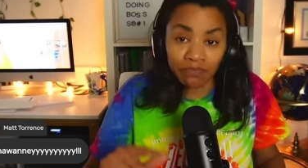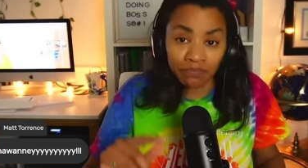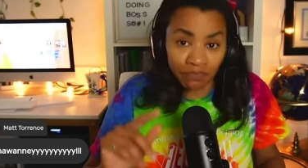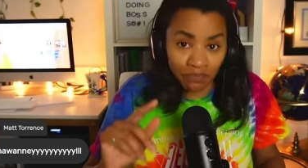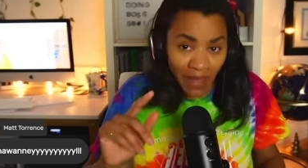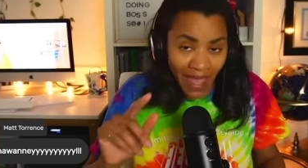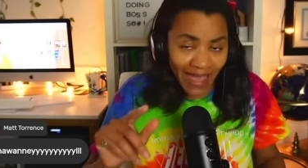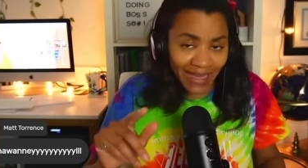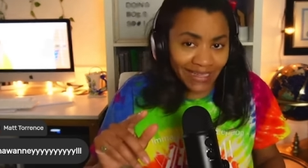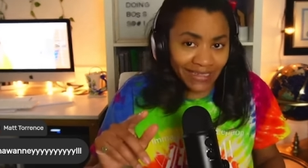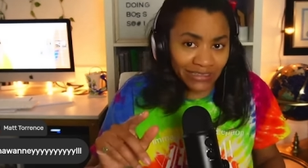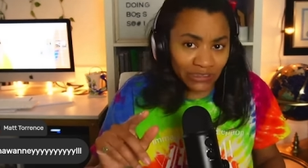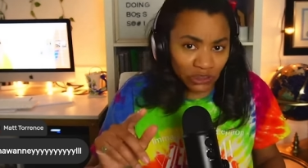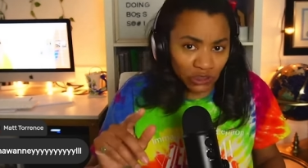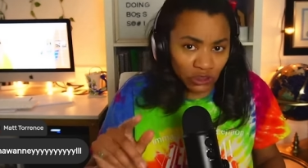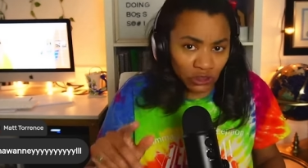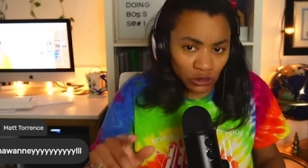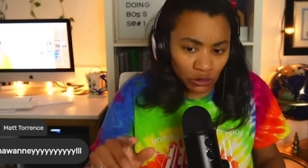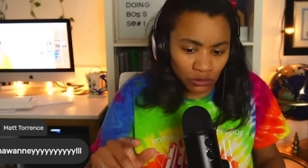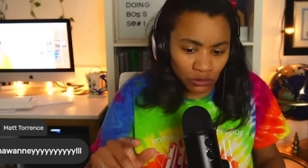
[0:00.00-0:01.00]
Back in
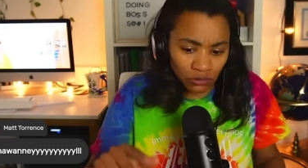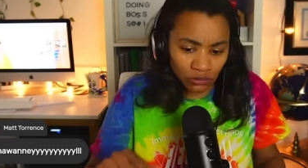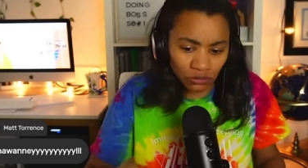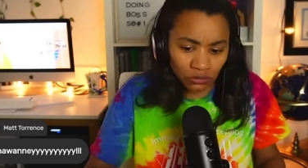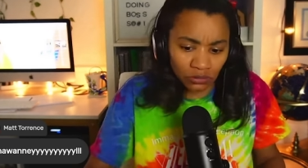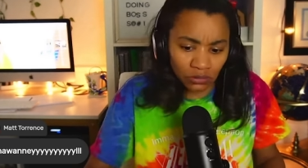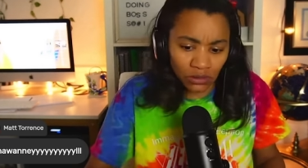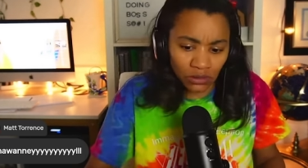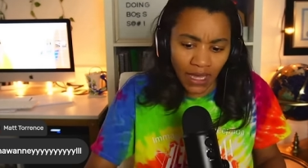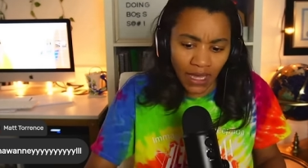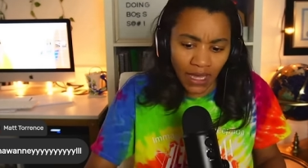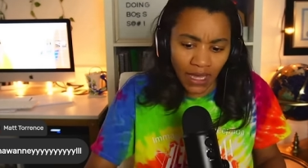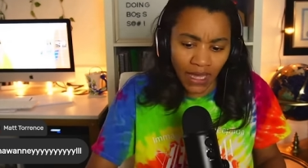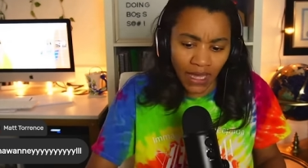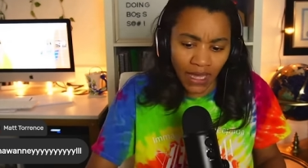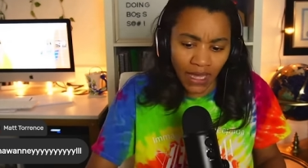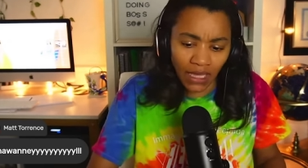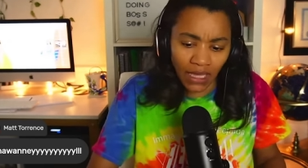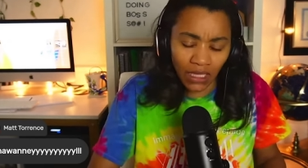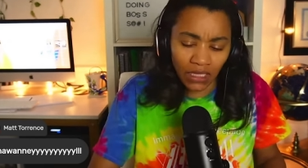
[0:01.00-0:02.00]
June,
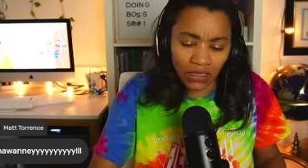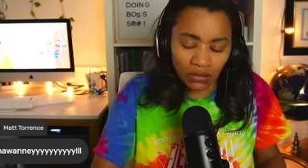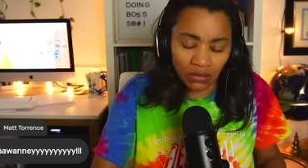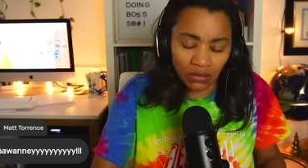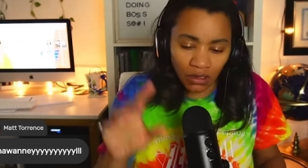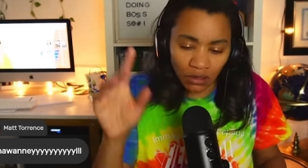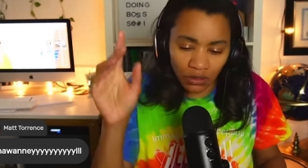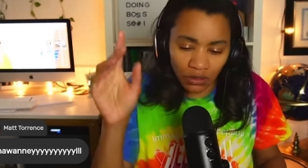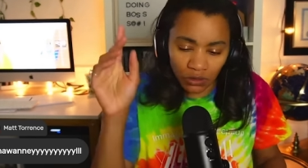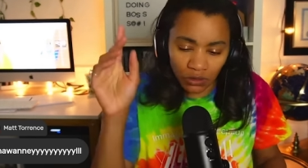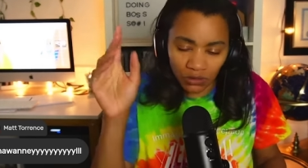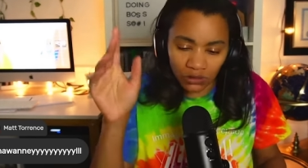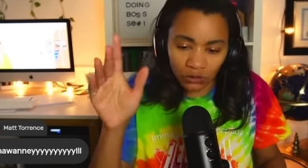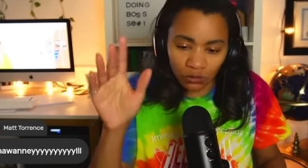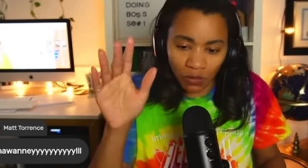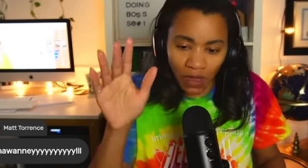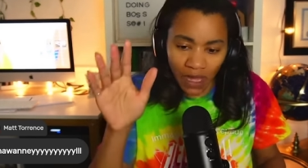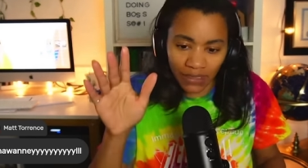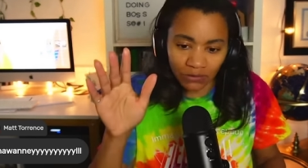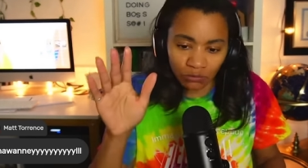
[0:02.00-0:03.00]
and only
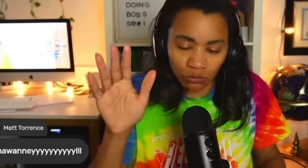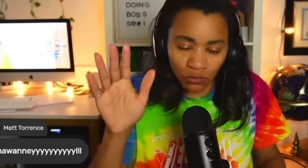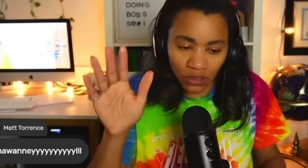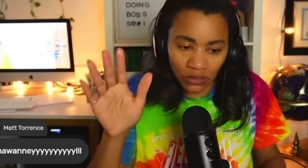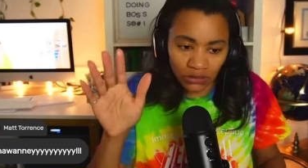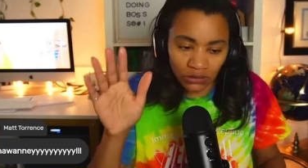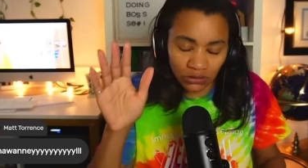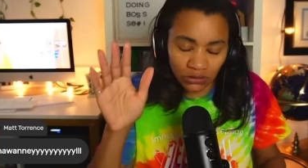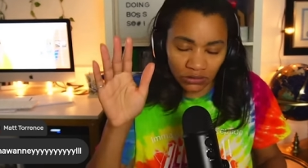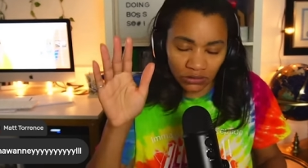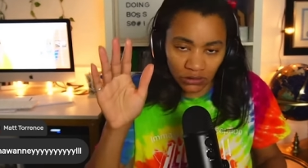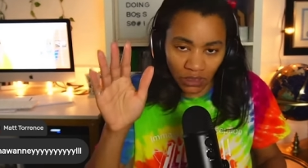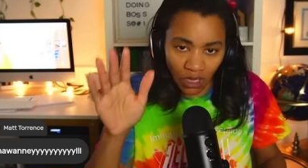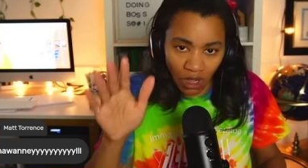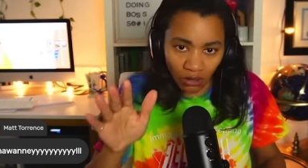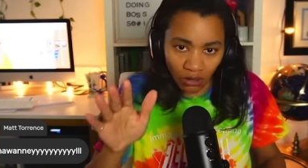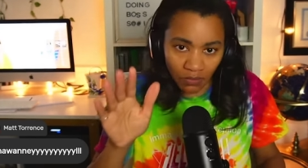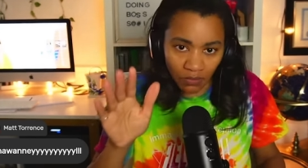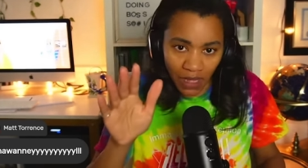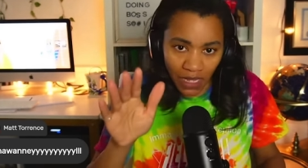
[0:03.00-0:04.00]
reason why I want to
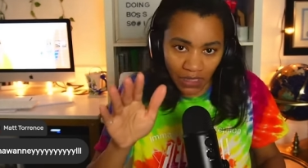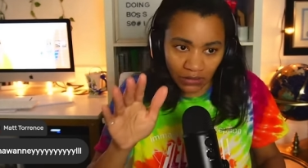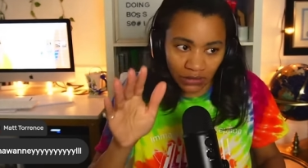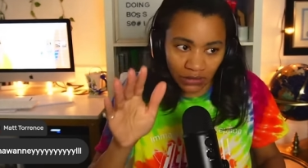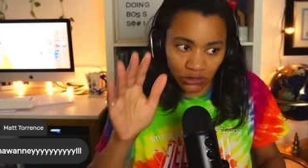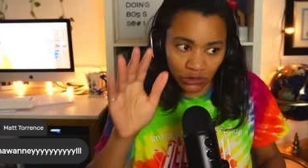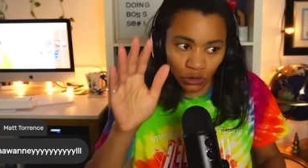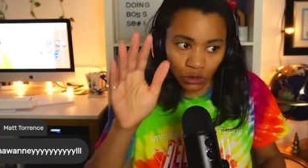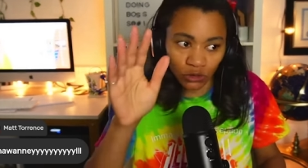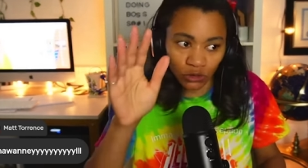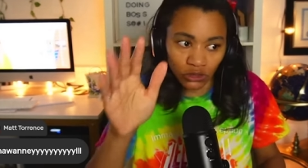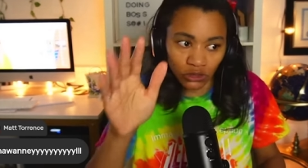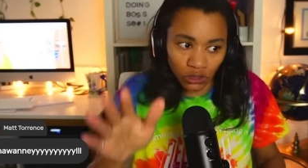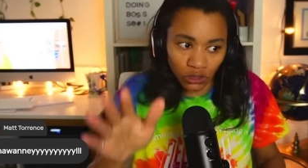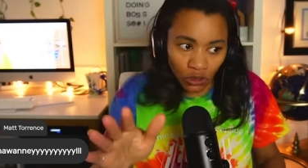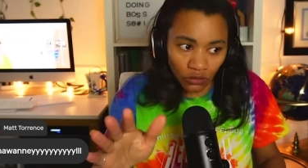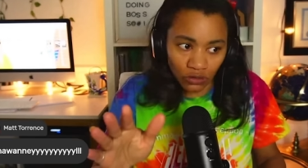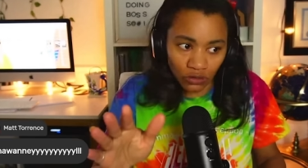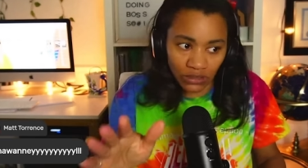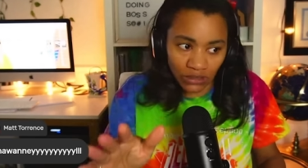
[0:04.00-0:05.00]
talk about this or
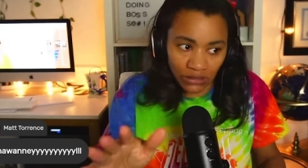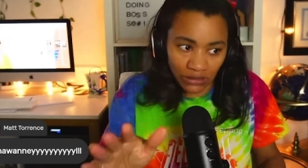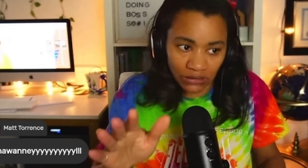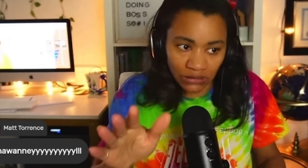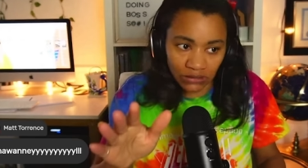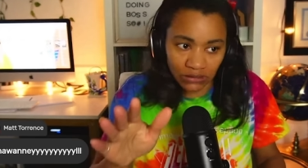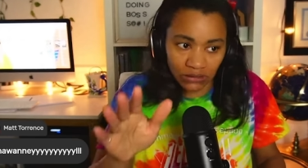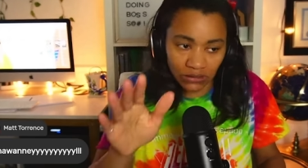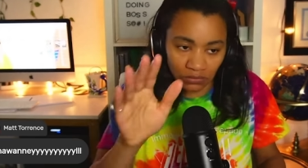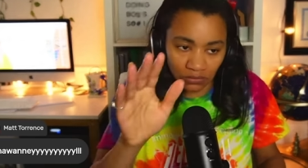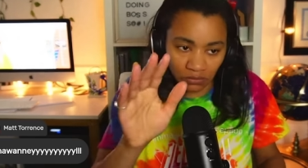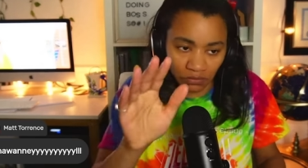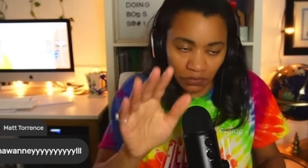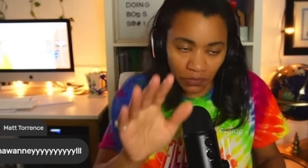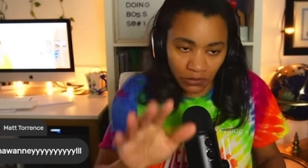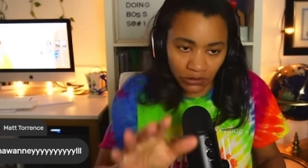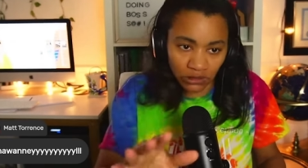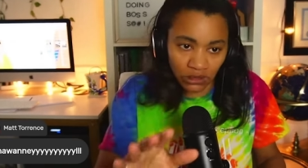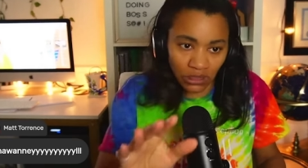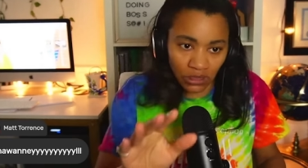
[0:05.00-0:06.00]
show this
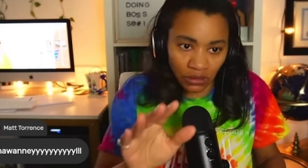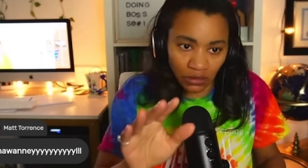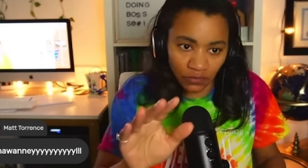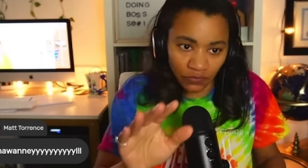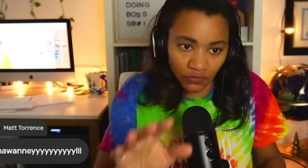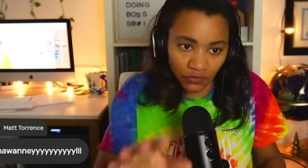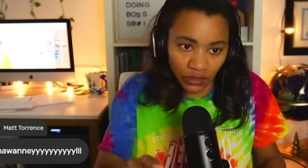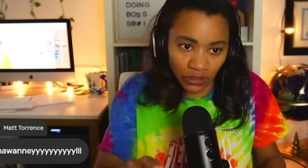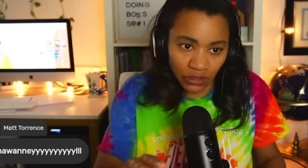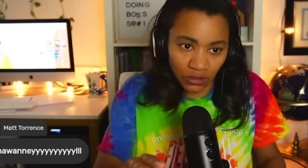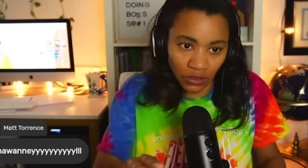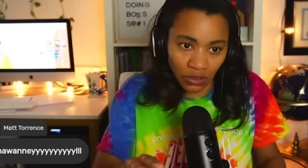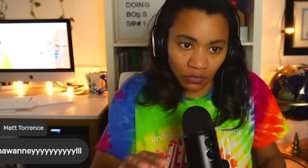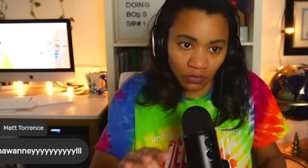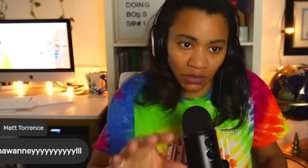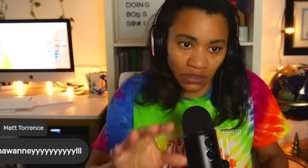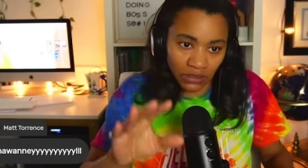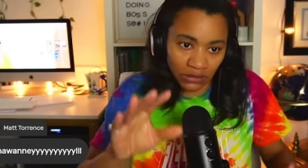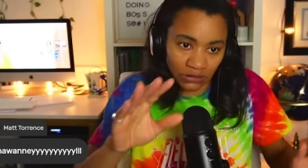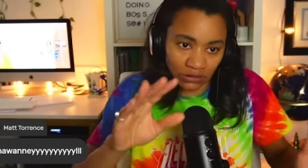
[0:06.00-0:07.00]
particular video,
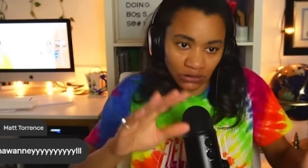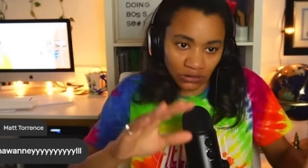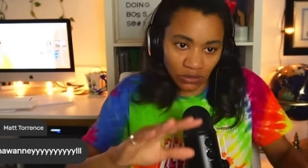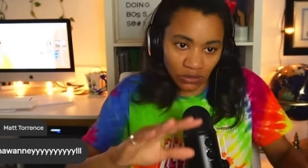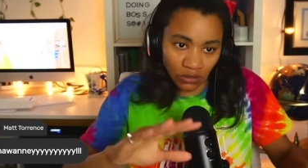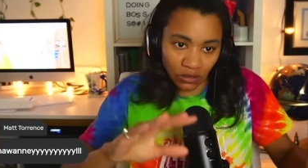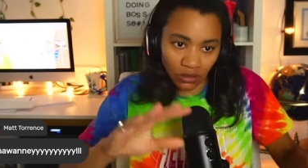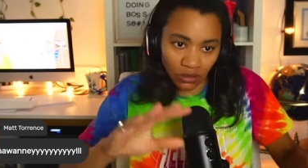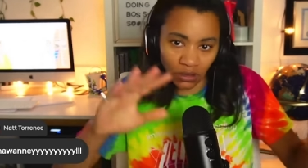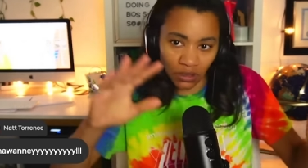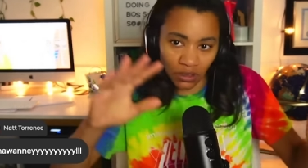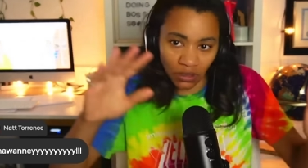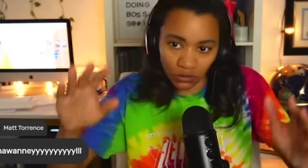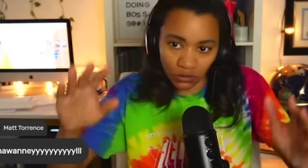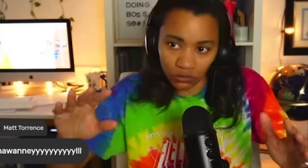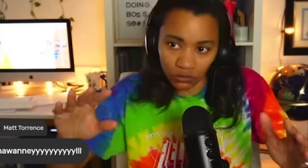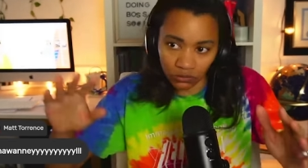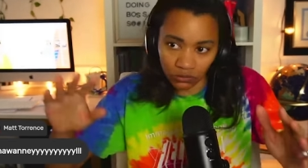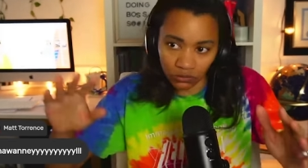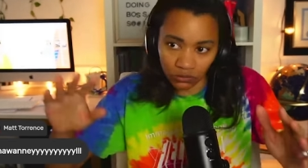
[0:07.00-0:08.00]
because it's going to
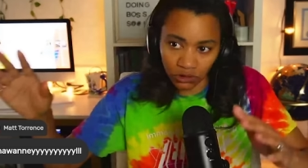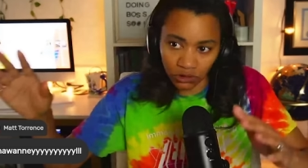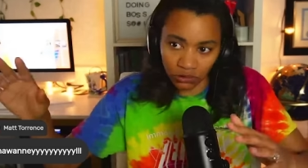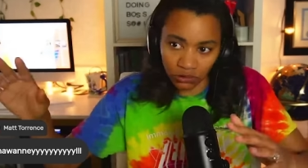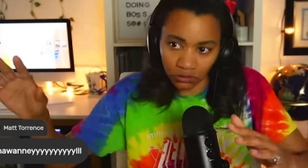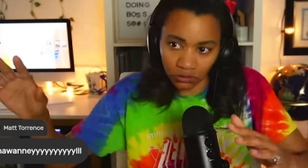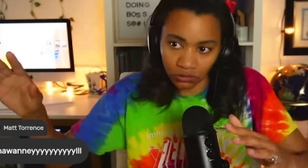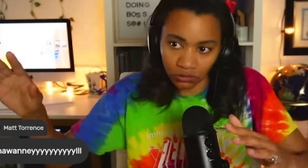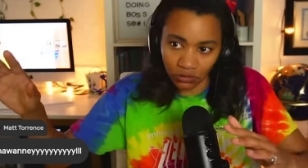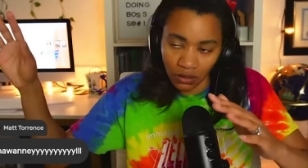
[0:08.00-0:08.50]
allude to